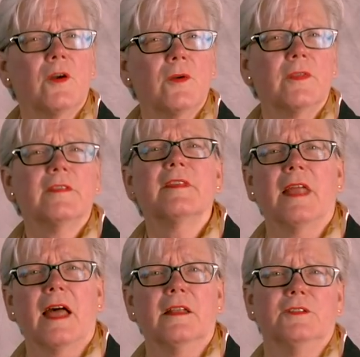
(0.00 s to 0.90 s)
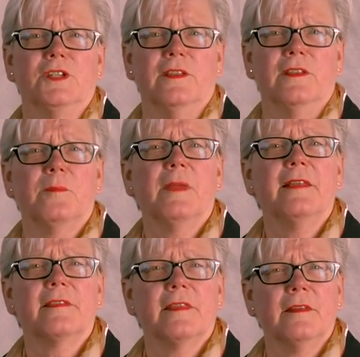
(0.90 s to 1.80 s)
I heard this analogy that
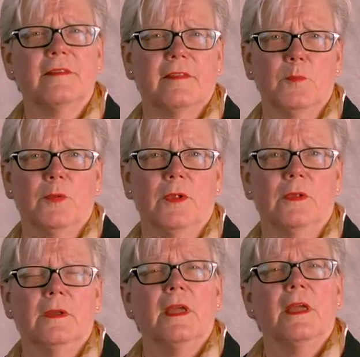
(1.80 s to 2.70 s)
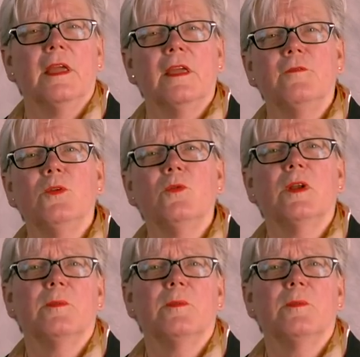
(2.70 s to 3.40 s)
makes things simple. If you